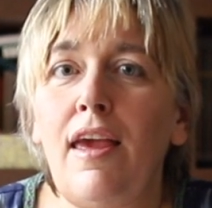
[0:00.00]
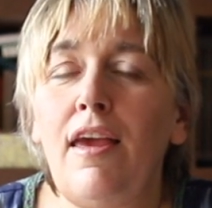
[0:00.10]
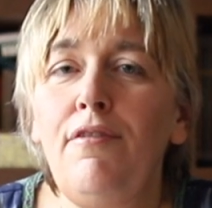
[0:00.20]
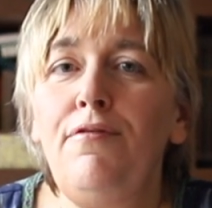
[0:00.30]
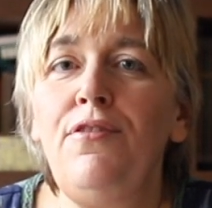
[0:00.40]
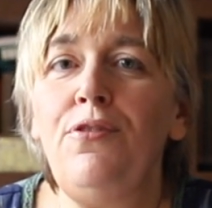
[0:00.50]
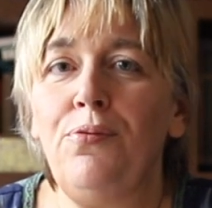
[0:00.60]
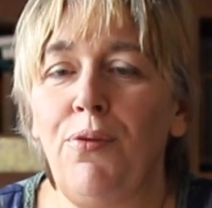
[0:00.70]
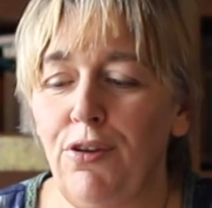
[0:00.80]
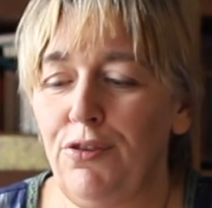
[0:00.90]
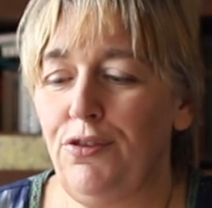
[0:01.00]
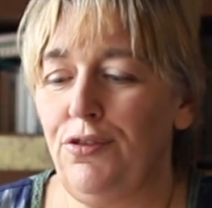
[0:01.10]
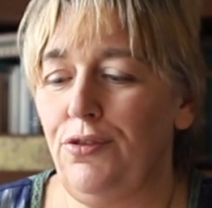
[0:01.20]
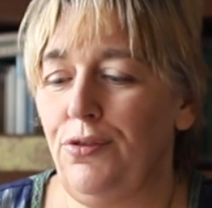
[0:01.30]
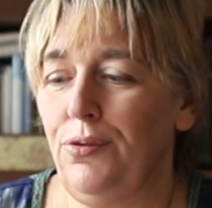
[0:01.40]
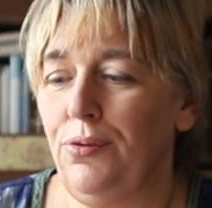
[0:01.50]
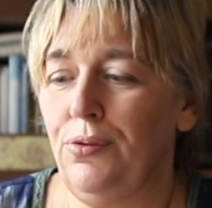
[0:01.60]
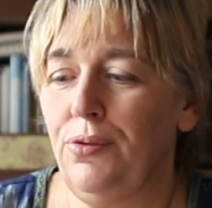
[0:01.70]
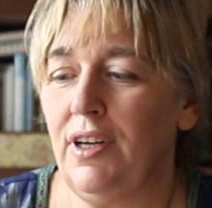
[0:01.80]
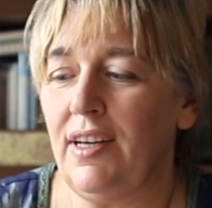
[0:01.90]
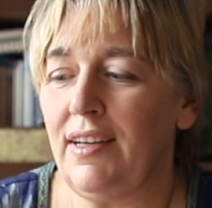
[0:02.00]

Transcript: if you want to